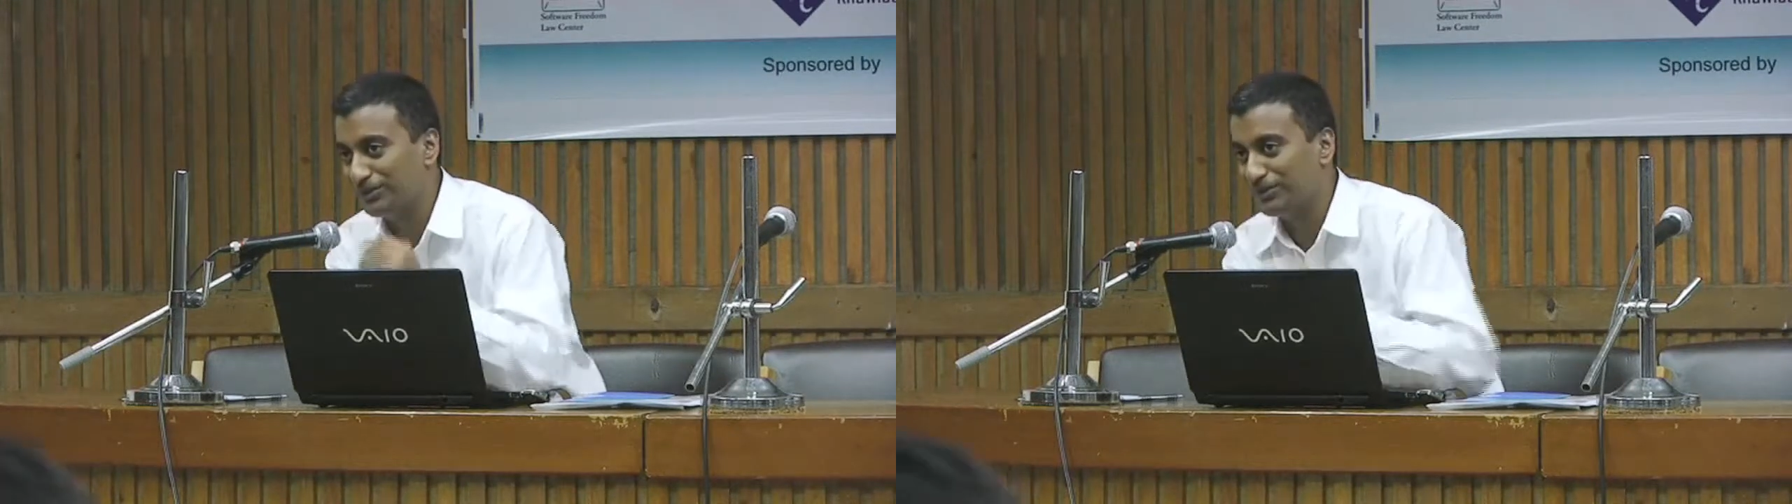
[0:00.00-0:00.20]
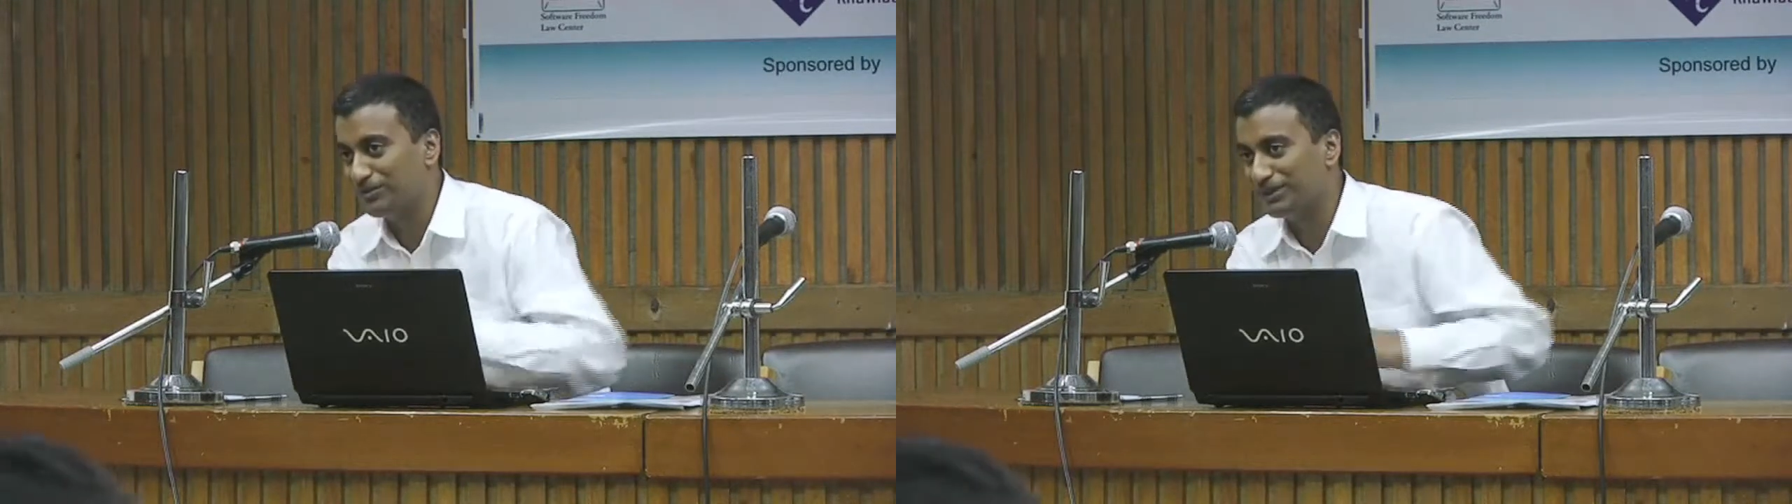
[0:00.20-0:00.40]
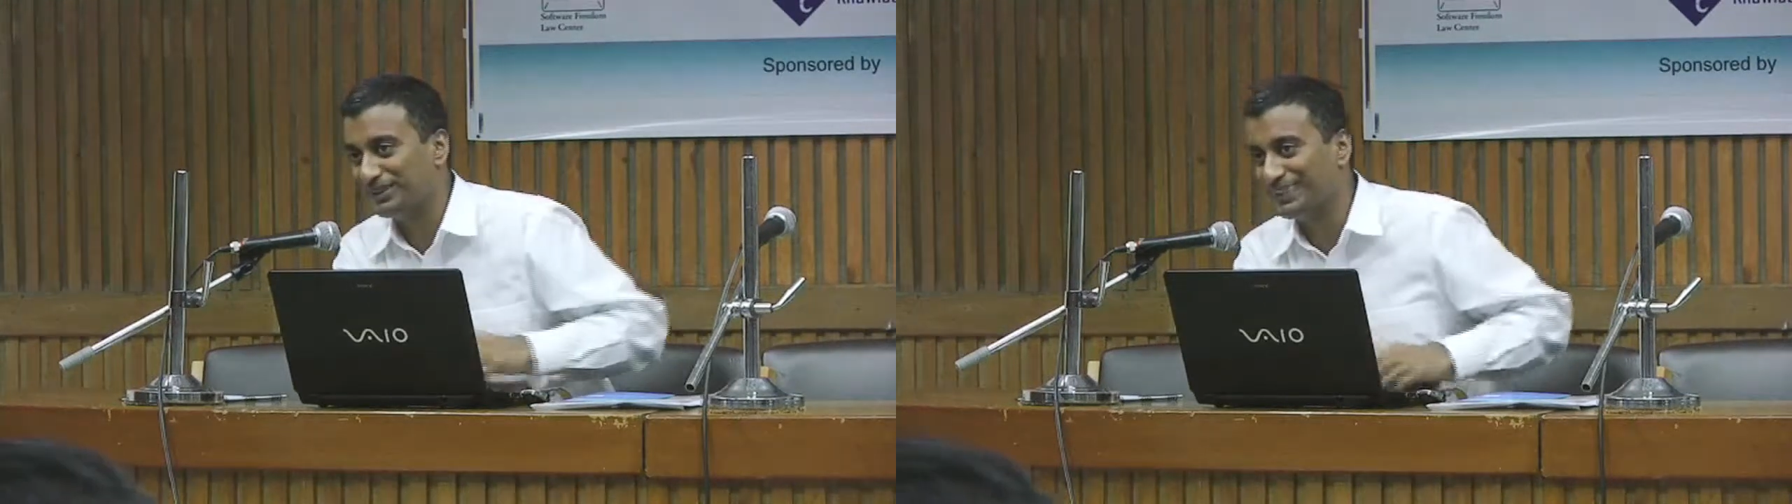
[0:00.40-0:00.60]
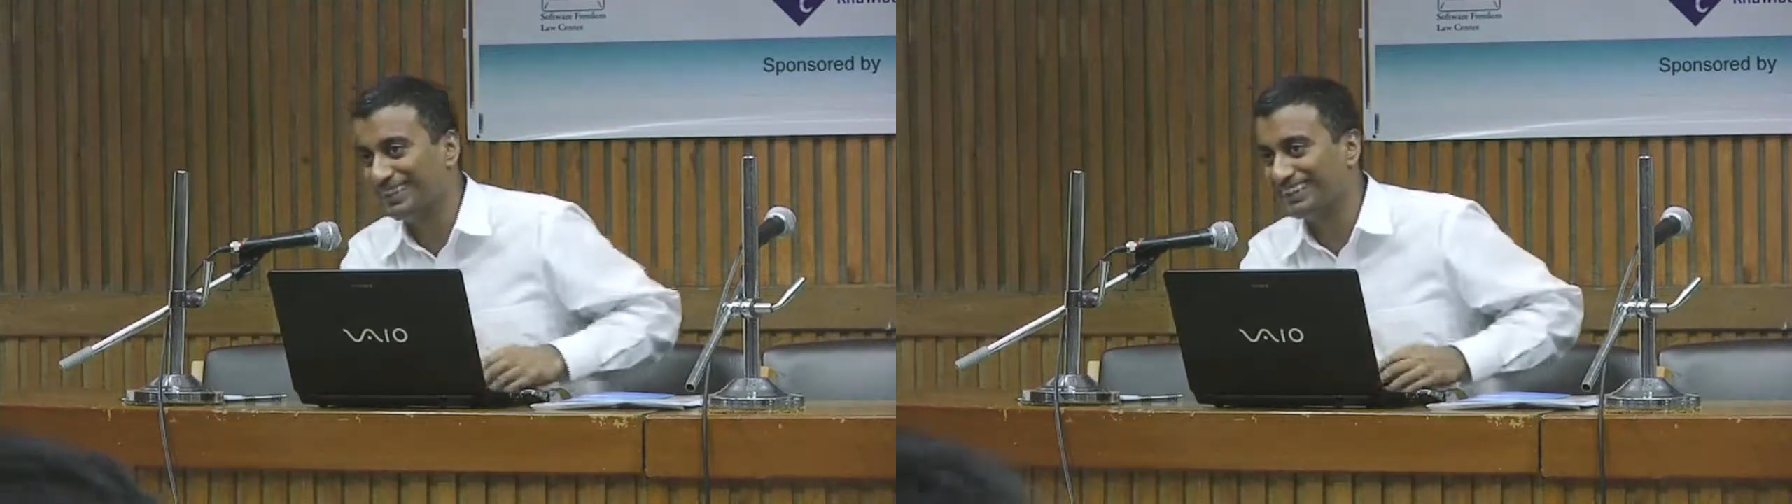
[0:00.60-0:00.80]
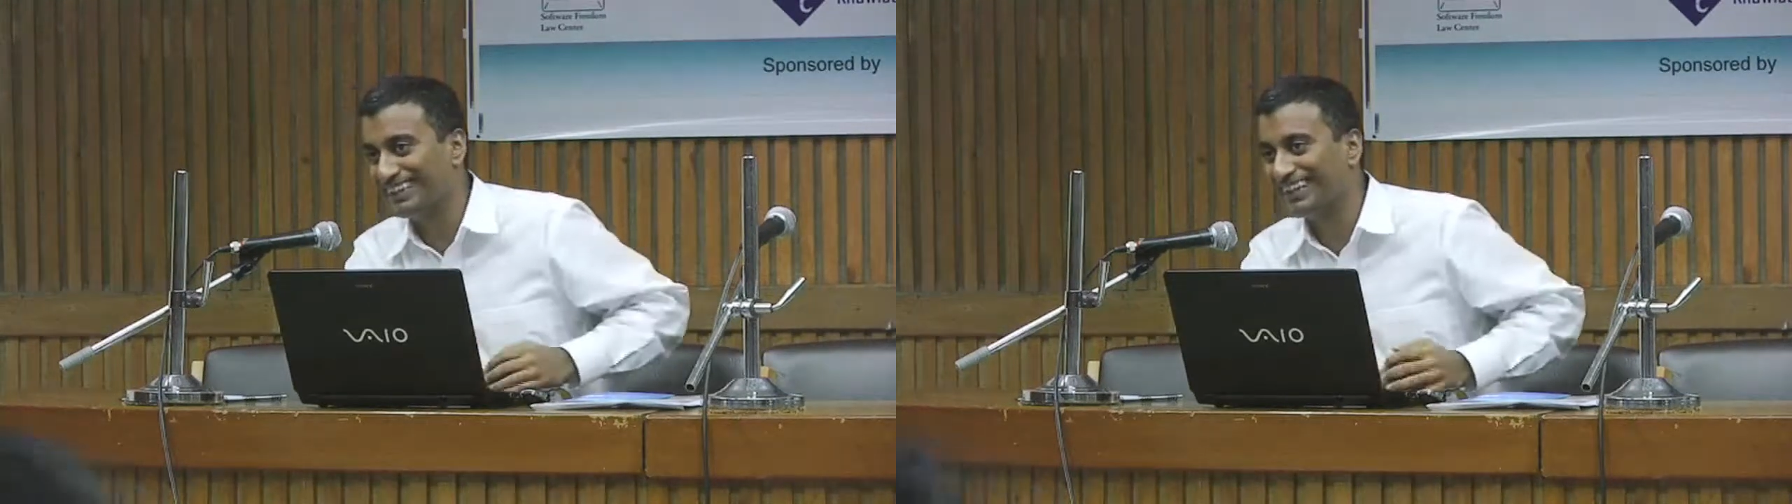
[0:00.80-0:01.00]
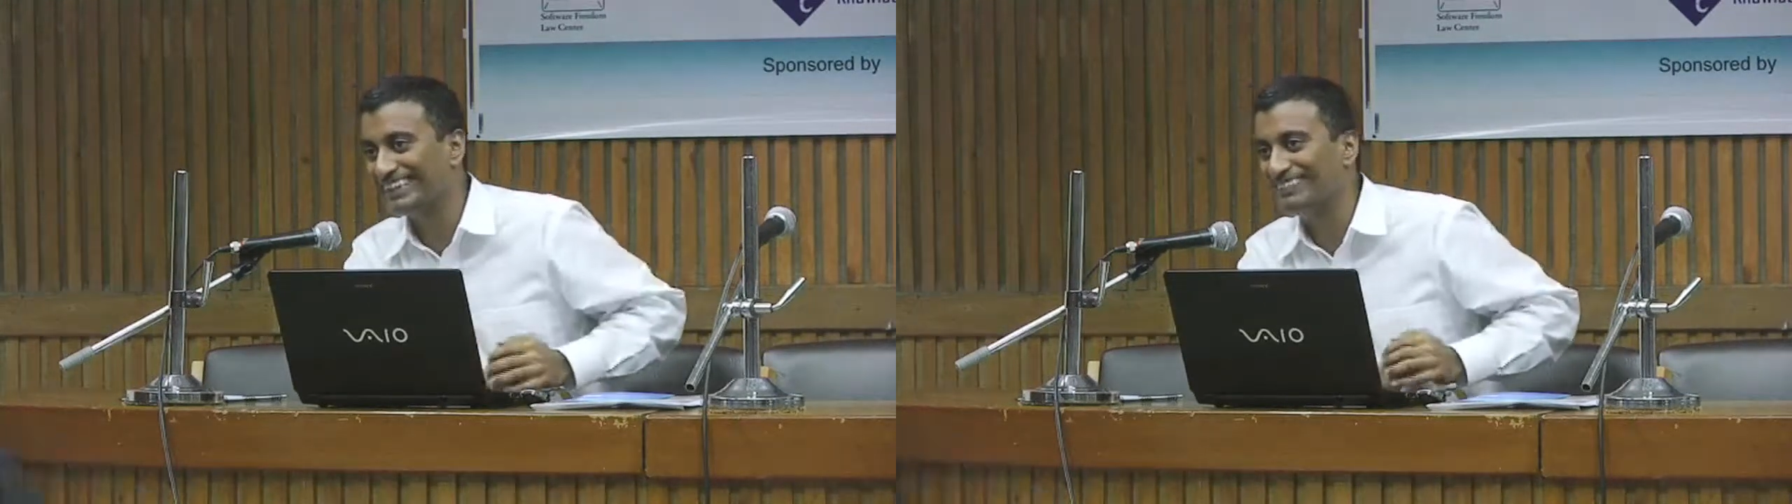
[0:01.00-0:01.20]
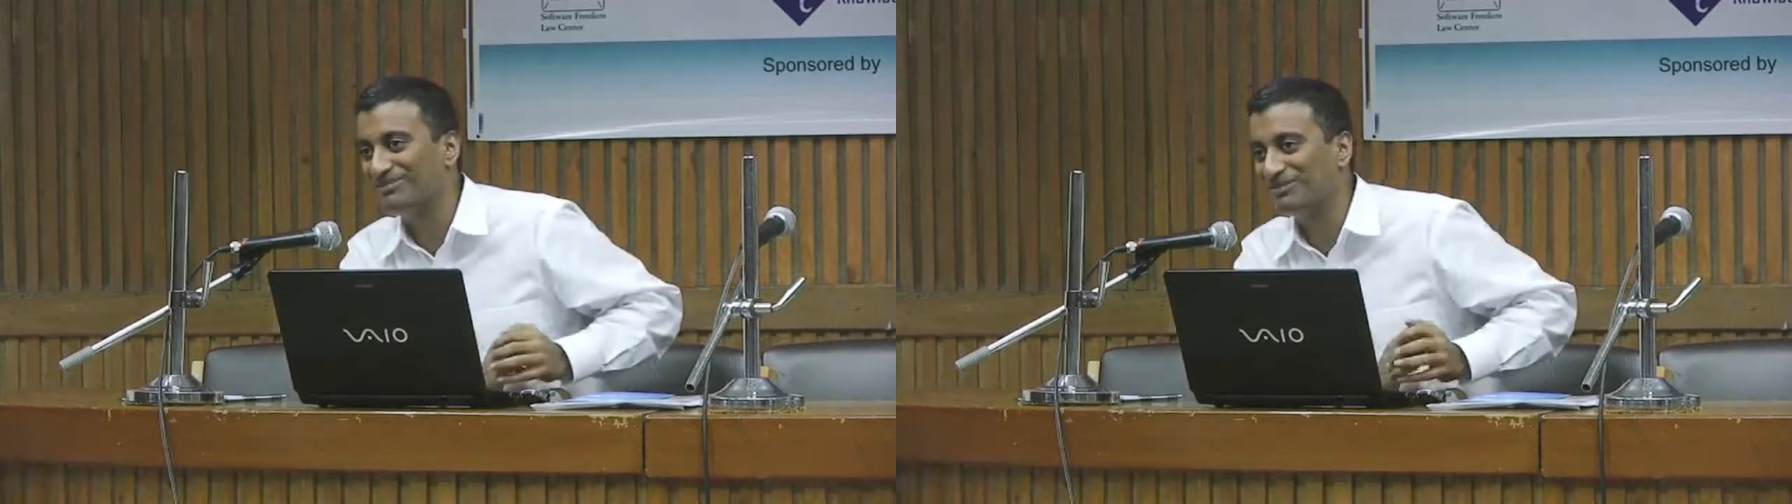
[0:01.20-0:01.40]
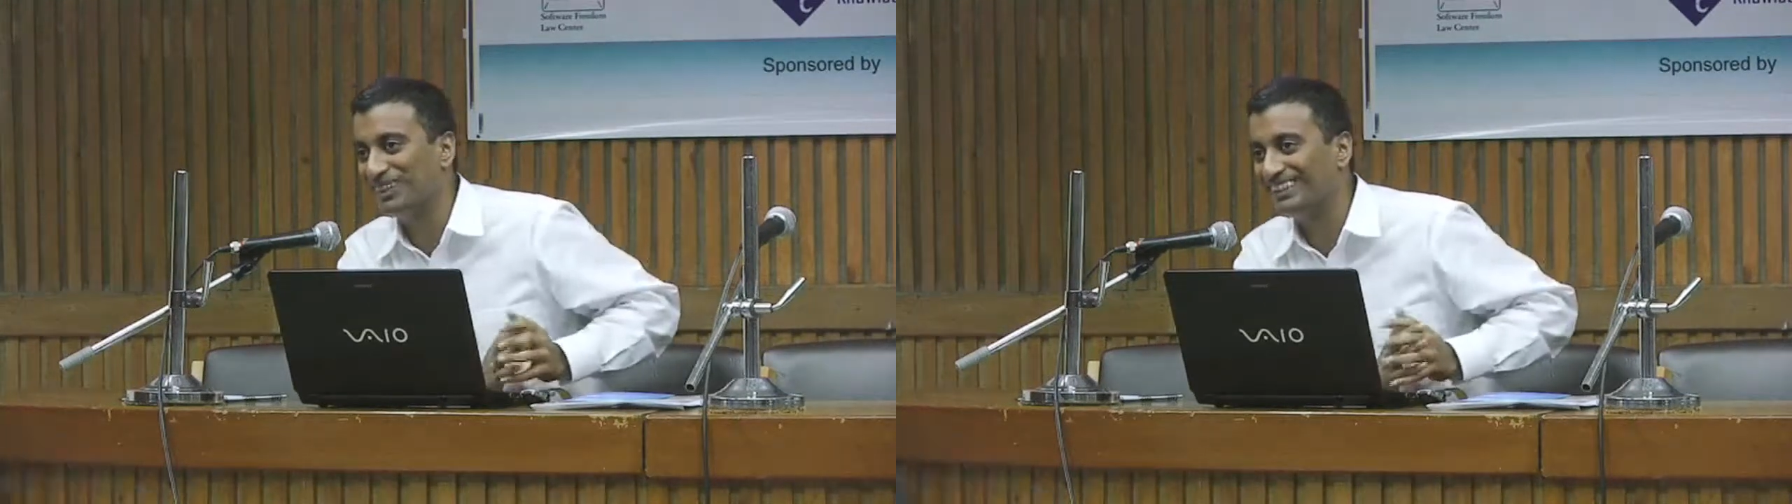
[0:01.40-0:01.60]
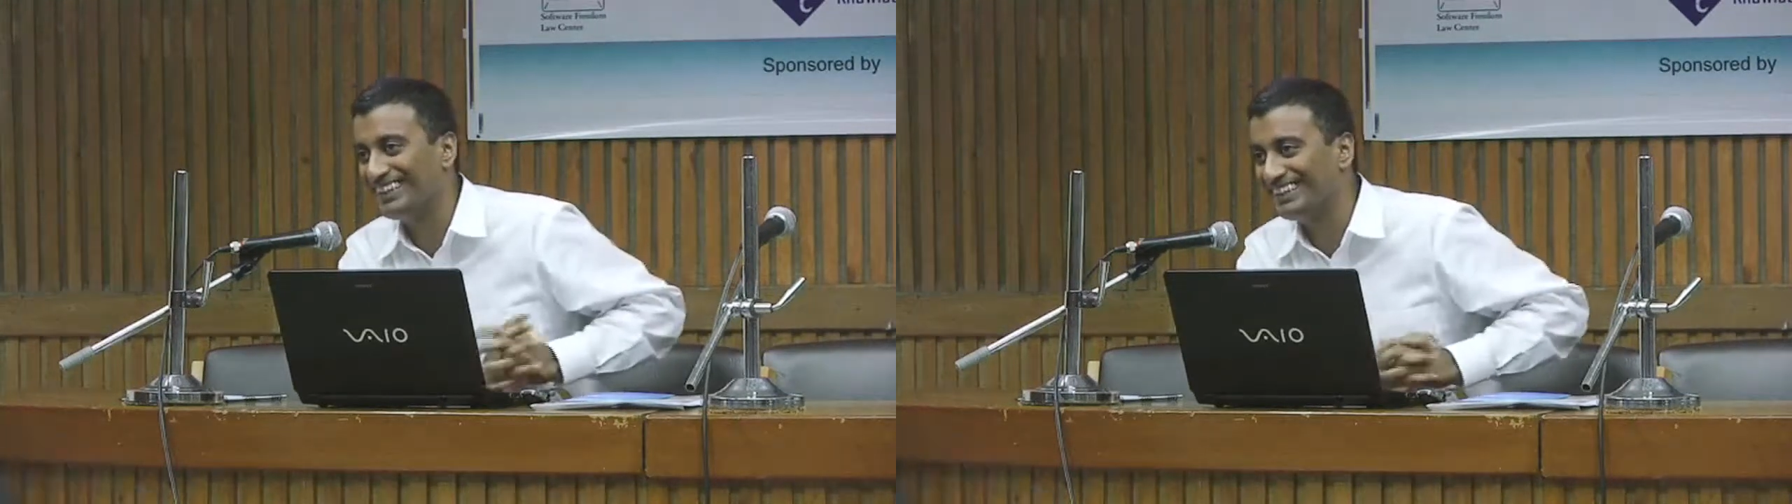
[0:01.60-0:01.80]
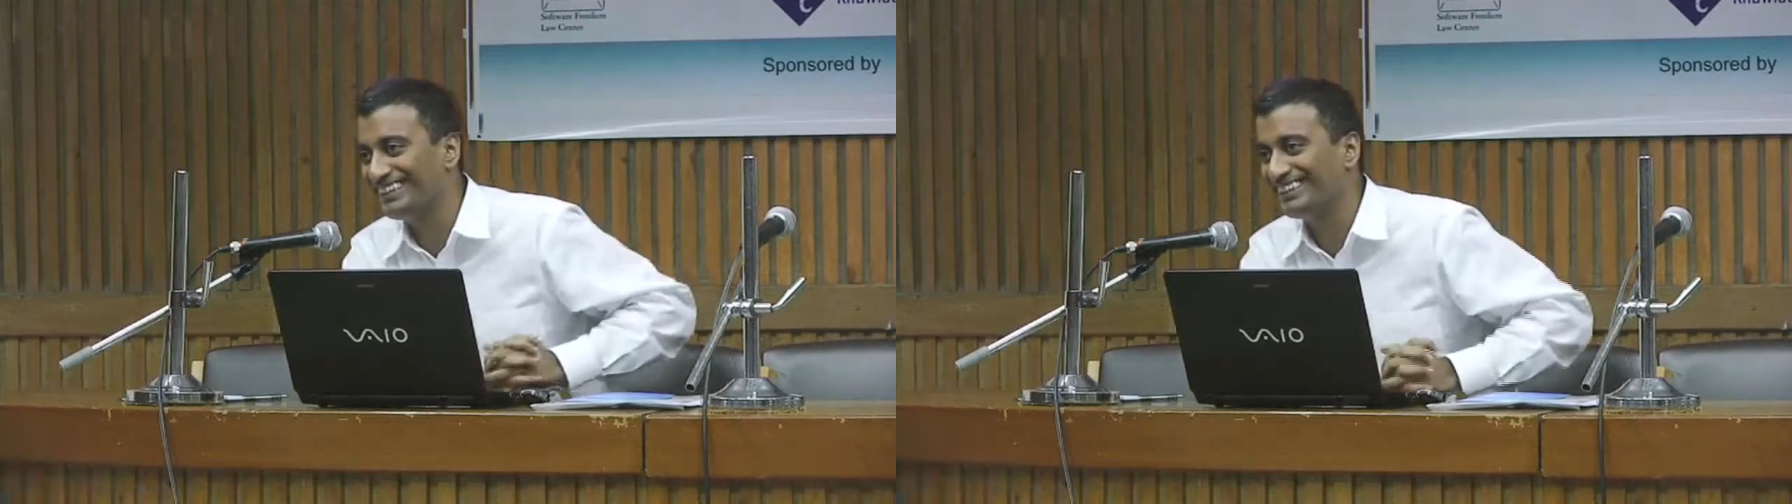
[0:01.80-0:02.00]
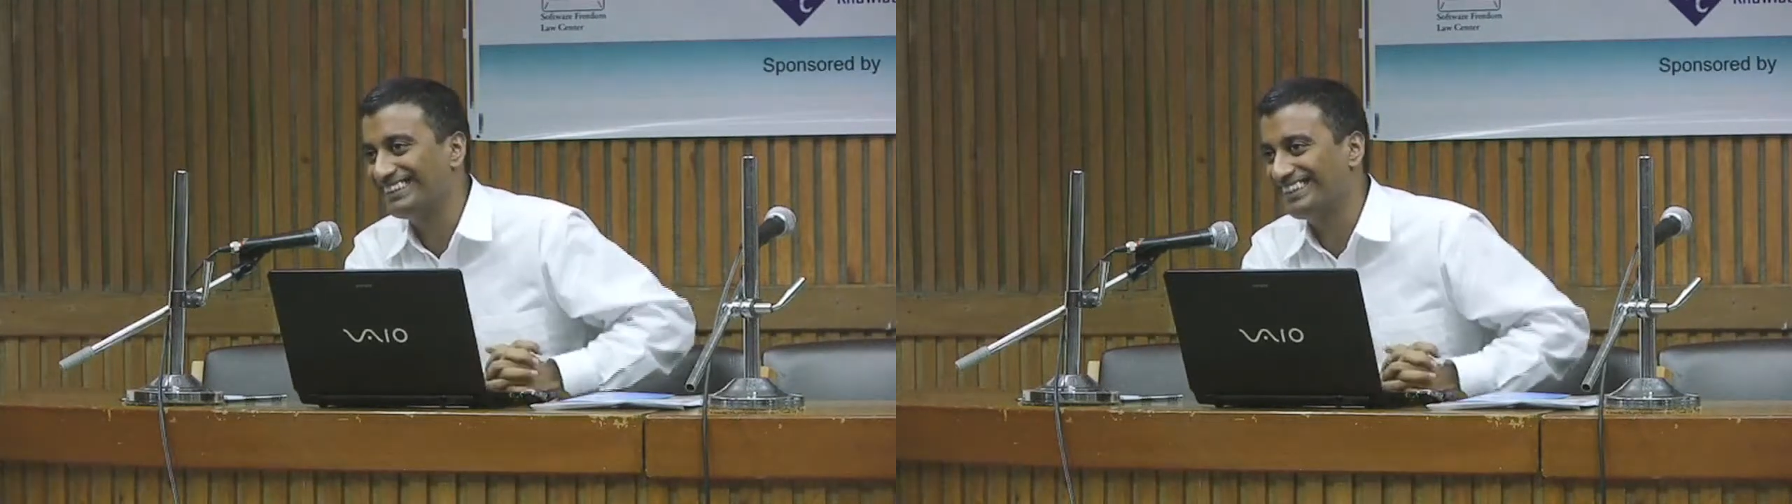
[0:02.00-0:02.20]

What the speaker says: role, because I came very late,